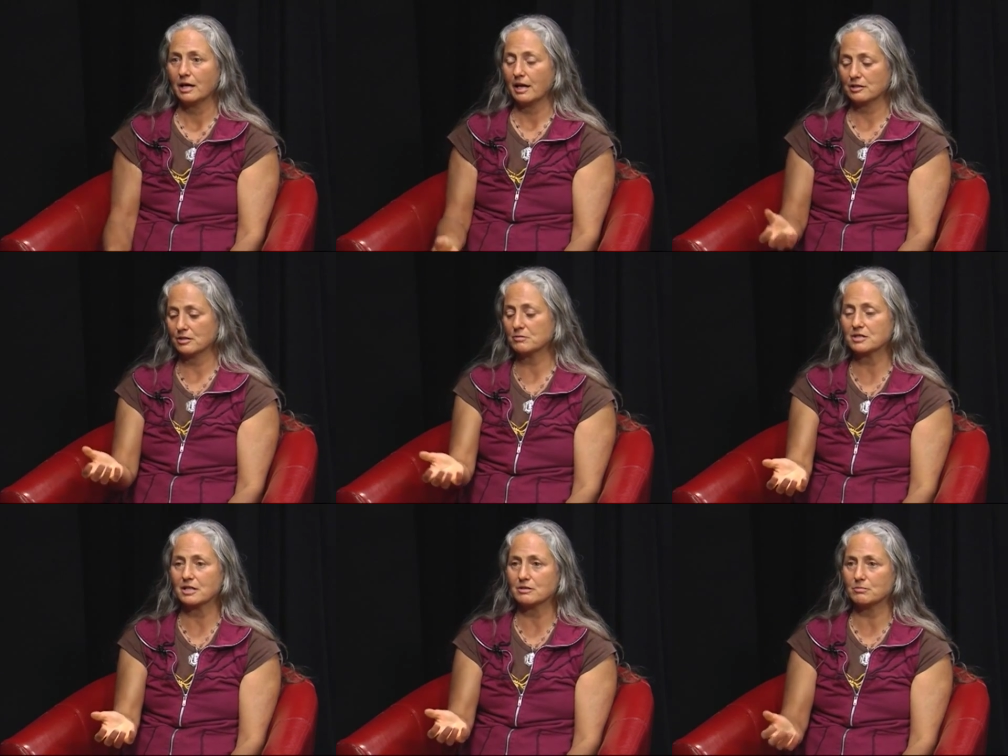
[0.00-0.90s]
and some
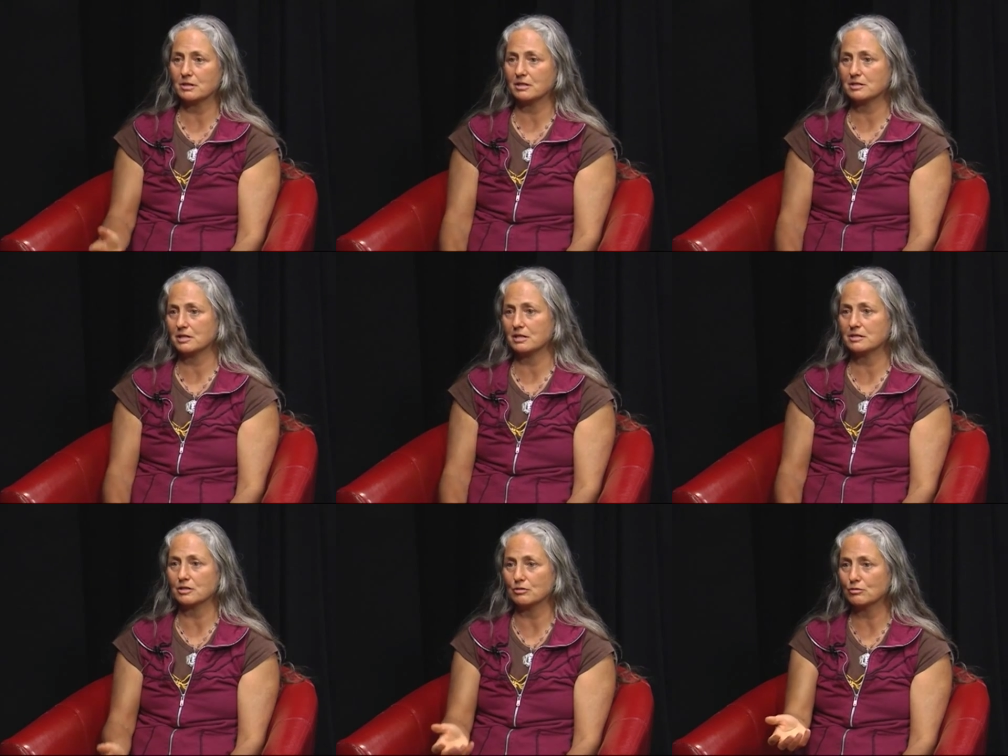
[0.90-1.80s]
sesame seeds
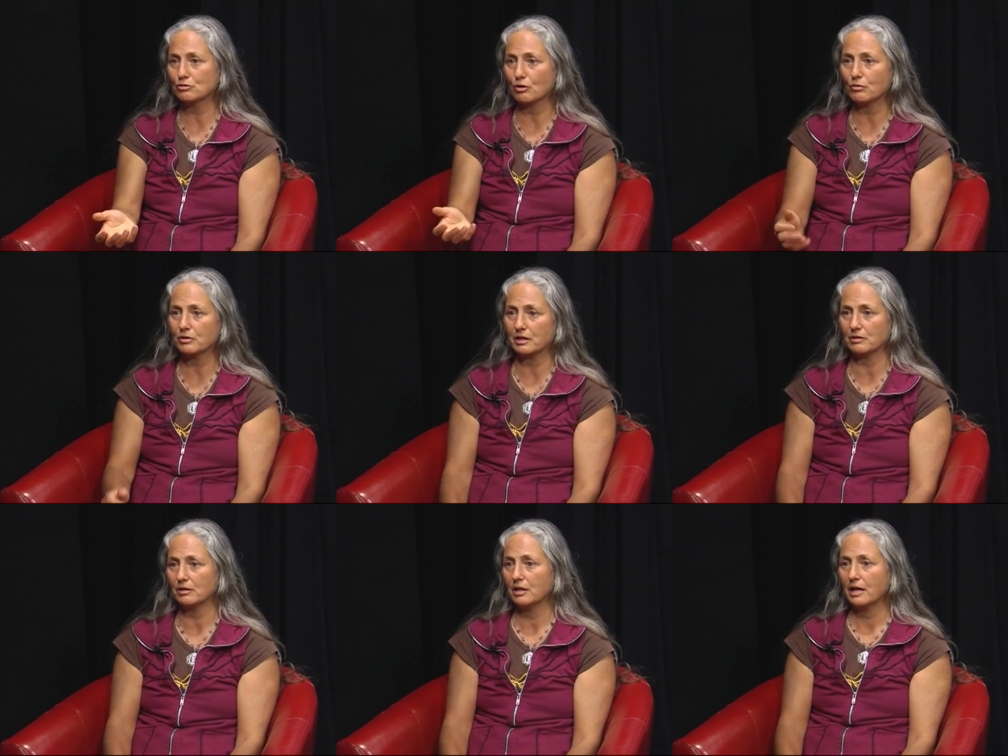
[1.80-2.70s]
that you soak, and